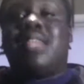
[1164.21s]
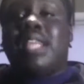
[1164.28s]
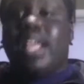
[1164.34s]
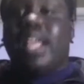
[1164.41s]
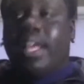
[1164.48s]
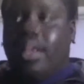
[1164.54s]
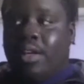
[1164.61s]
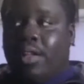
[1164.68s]

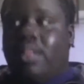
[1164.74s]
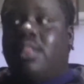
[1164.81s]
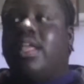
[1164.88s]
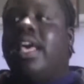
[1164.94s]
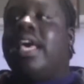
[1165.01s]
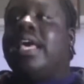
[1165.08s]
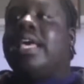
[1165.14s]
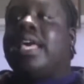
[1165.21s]
Dill
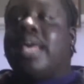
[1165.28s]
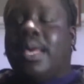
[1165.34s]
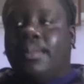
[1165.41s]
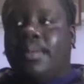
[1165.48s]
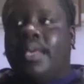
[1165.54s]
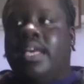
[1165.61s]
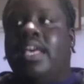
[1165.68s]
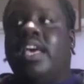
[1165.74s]
and
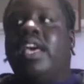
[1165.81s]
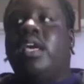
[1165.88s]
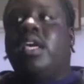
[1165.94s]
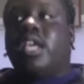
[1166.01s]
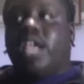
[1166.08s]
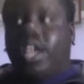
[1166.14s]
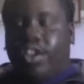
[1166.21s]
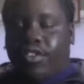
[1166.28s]
Kimmy
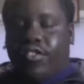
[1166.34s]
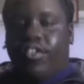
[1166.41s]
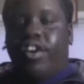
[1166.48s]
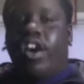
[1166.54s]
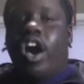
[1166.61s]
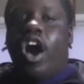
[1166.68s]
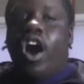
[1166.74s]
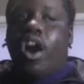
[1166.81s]
and
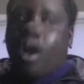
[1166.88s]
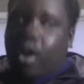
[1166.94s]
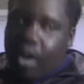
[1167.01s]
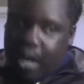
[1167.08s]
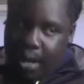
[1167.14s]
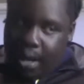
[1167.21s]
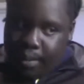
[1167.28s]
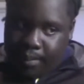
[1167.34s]
Kira are
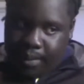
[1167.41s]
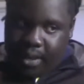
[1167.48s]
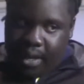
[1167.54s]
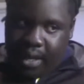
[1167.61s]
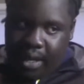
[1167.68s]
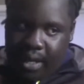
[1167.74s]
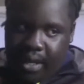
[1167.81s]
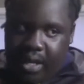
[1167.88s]

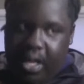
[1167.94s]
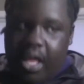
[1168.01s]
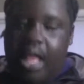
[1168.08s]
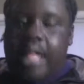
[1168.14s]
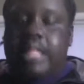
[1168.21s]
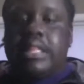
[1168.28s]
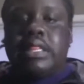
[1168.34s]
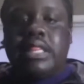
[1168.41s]
coming
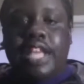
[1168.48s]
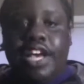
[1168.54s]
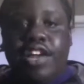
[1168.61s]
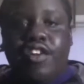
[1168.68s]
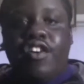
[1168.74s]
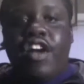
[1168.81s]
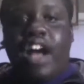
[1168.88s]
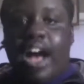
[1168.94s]

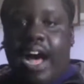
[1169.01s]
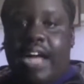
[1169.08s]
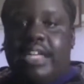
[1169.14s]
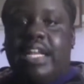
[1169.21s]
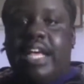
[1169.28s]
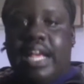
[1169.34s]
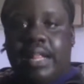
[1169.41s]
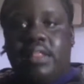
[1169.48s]
later
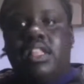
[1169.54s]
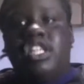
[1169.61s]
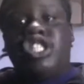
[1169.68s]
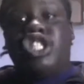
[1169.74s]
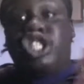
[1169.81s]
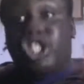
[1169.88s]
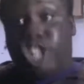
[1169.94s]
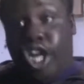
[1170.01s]
on in the
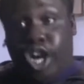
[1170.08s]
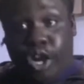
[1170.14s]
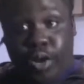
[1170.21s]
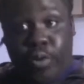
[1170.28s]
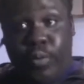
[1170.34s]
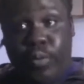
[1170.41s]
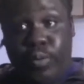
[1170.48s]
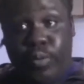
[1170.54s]

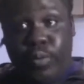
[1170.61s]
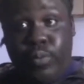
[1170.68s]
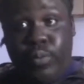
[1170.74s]
show,